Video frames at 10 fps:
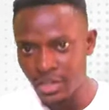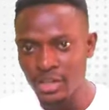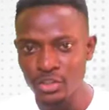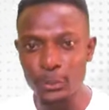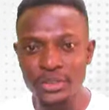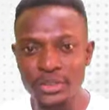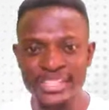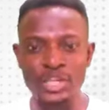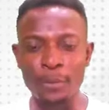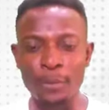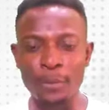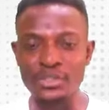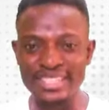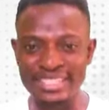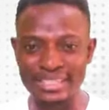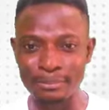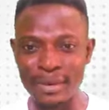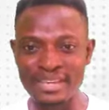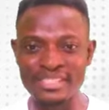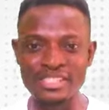So which of these options is the
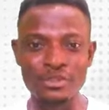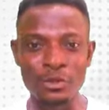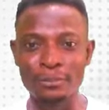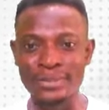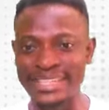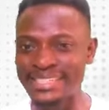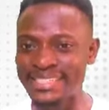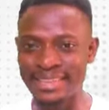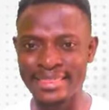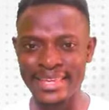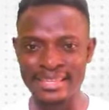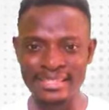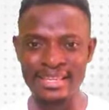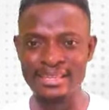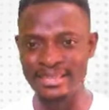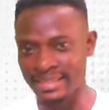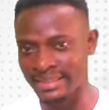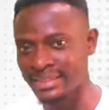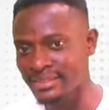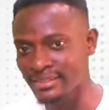best to complete this
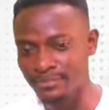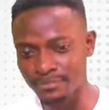sentence?